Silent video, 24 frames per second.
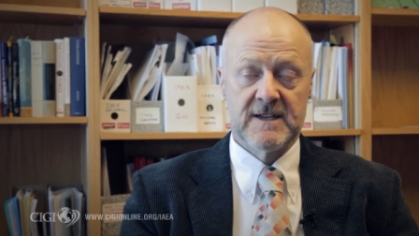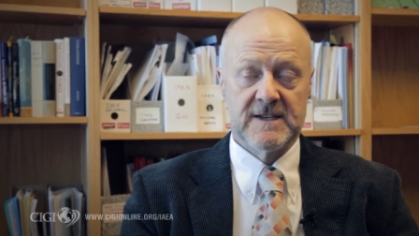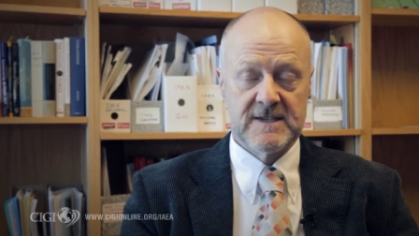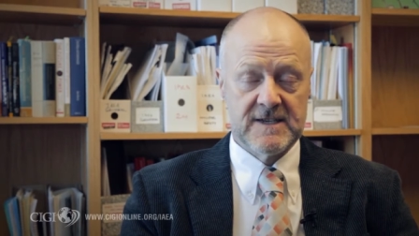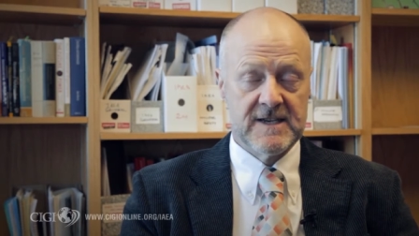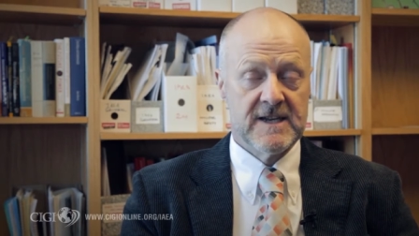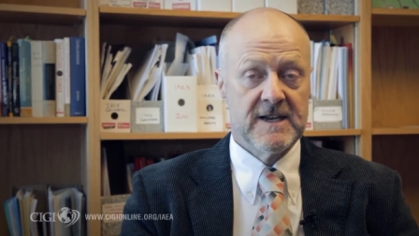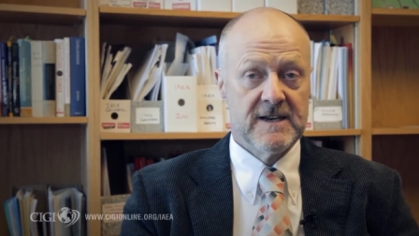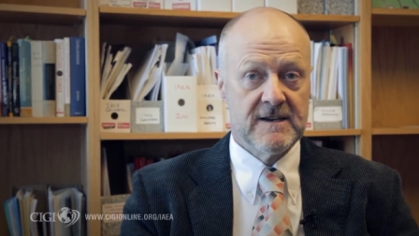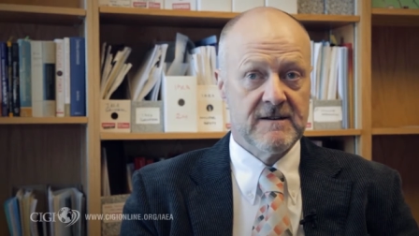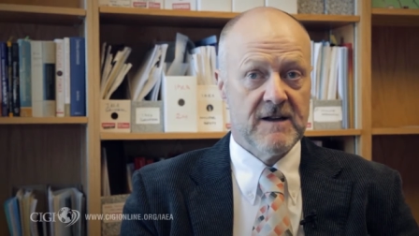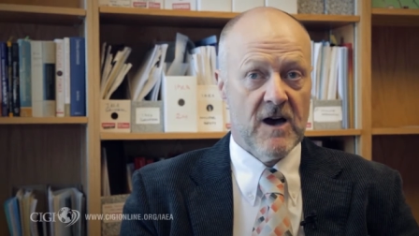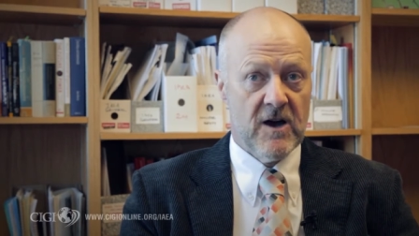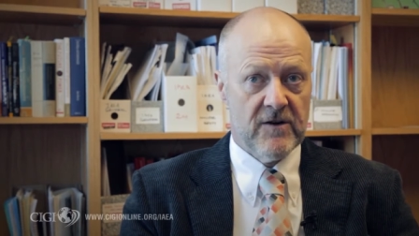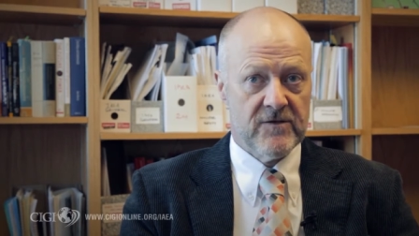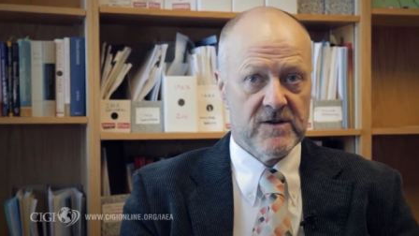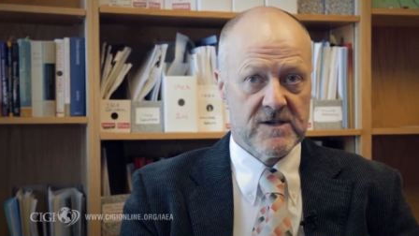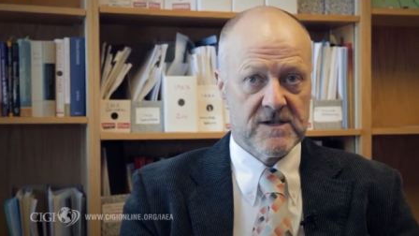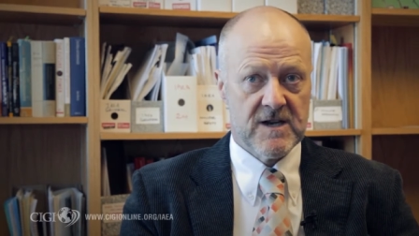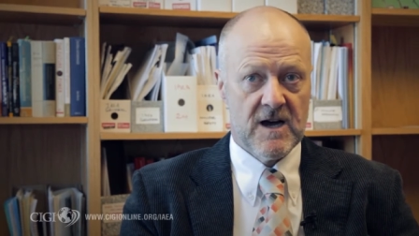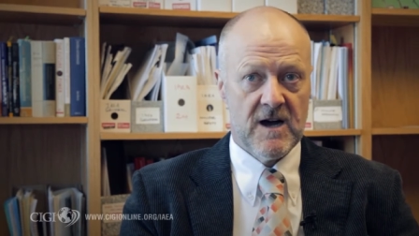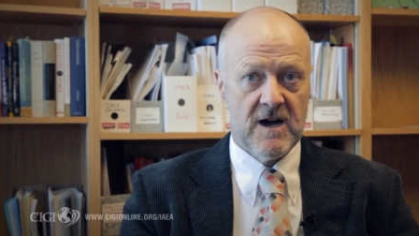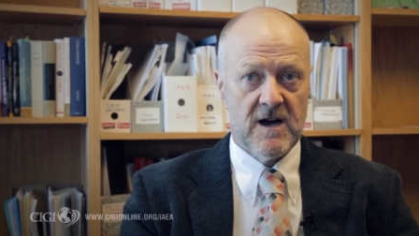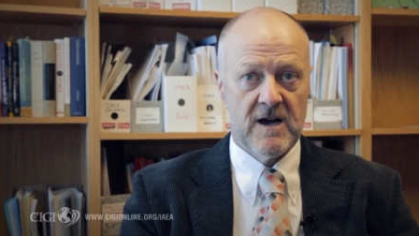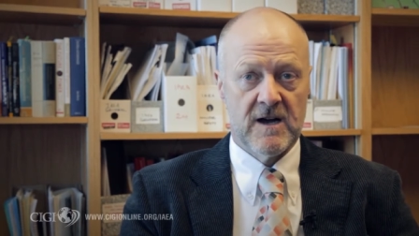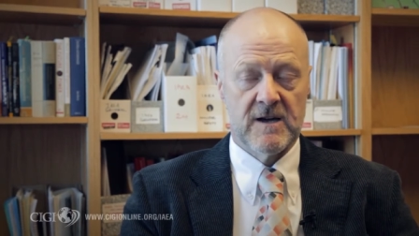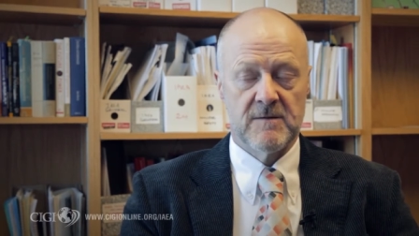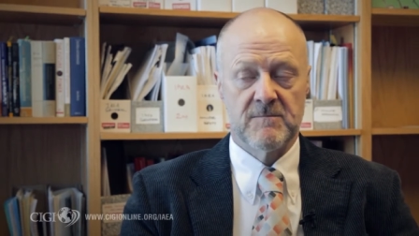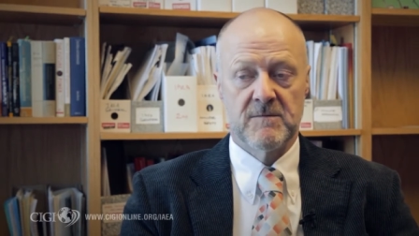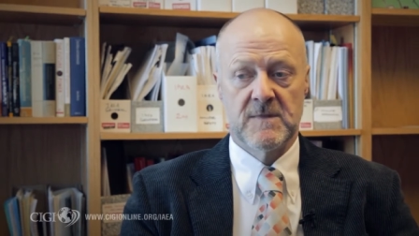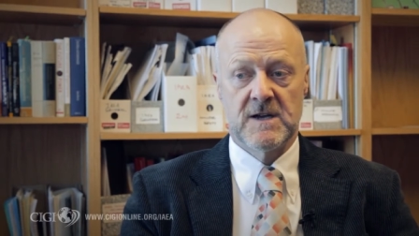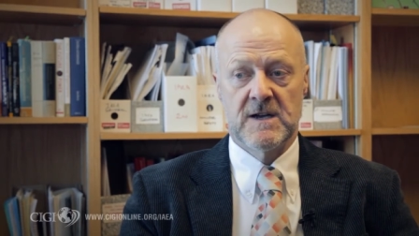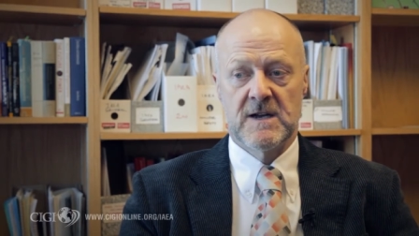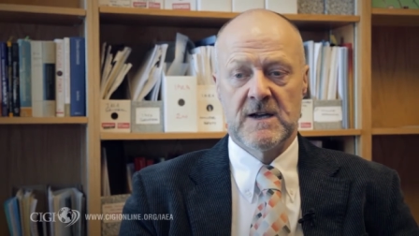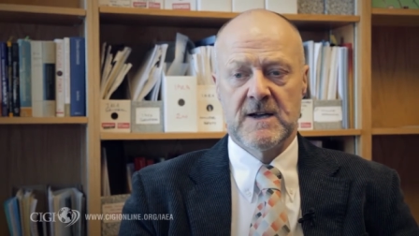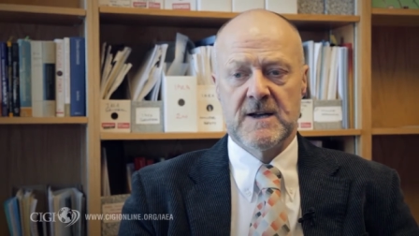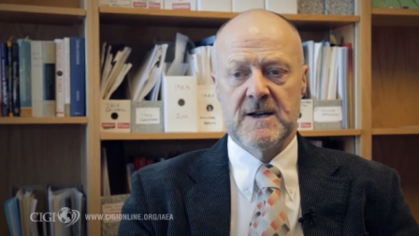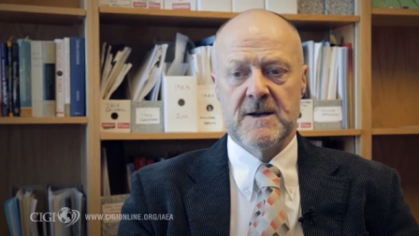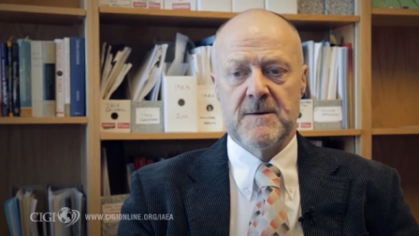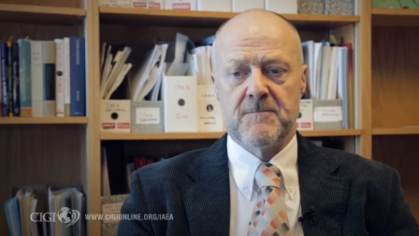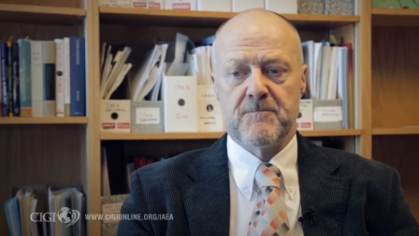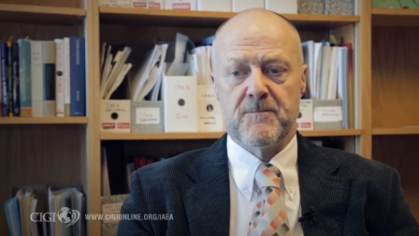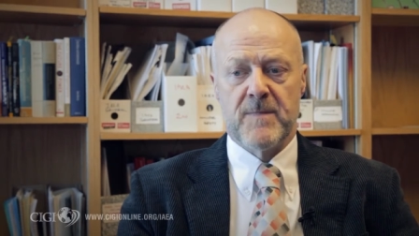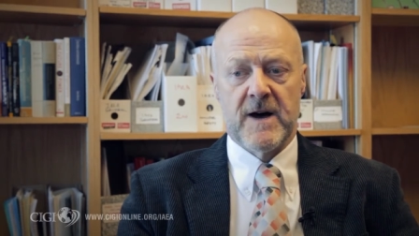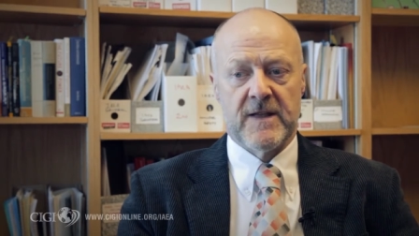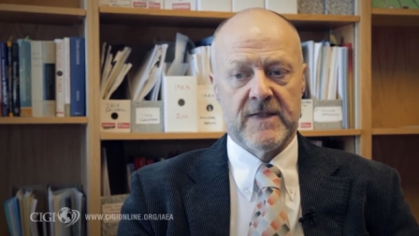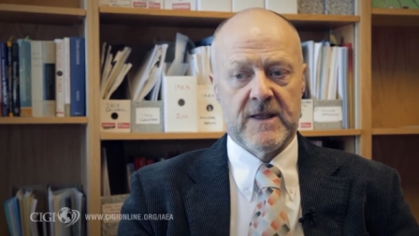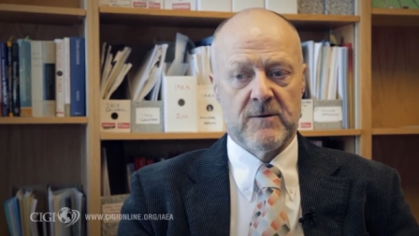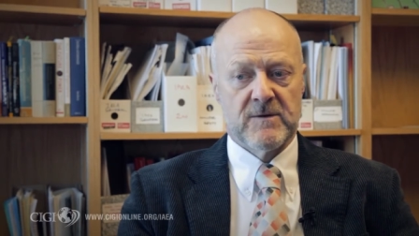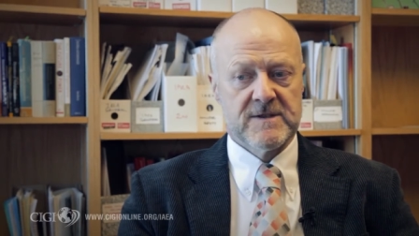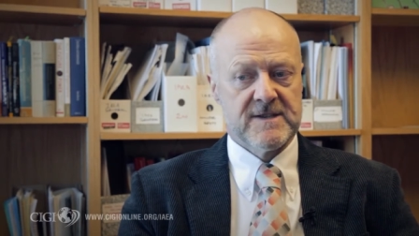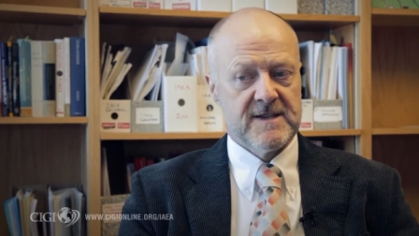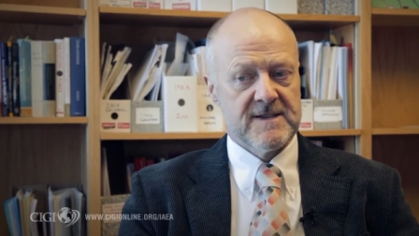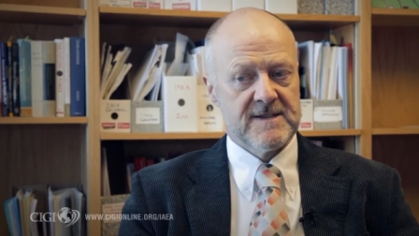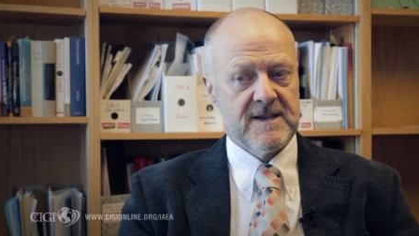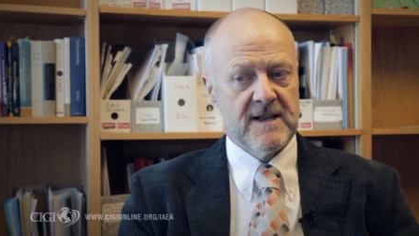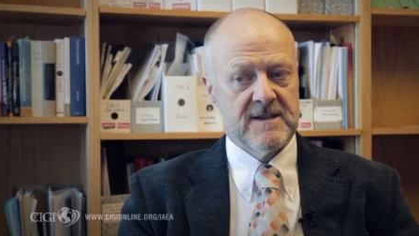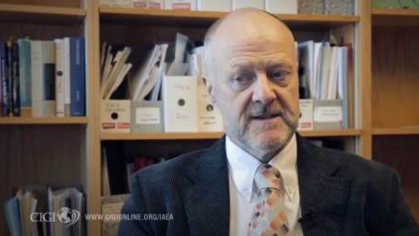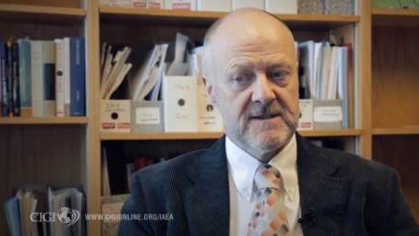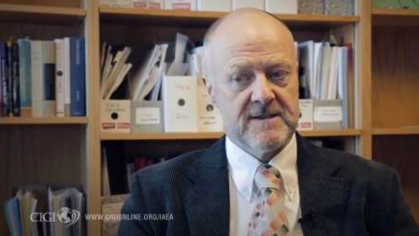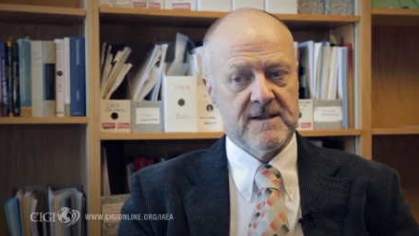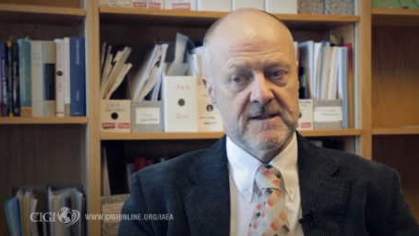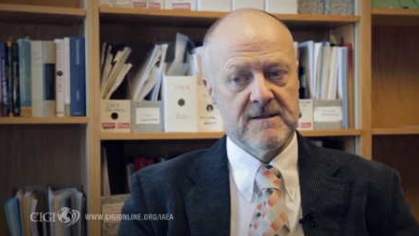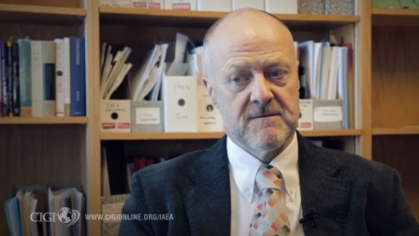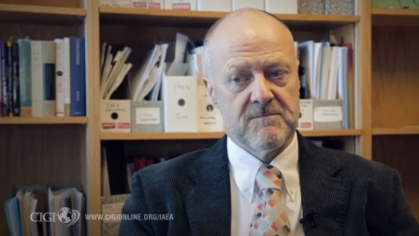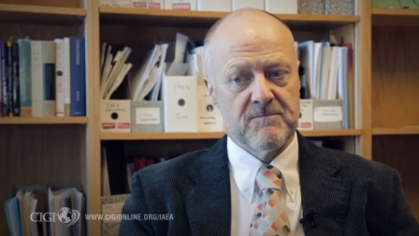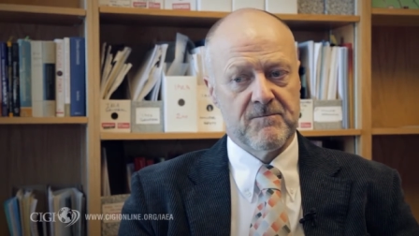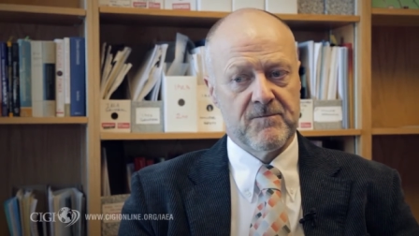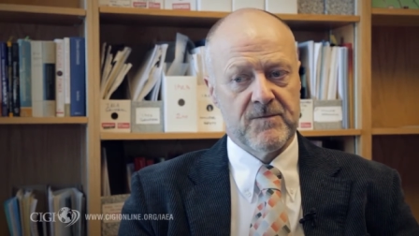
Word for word: It did over time, but there was a sense that,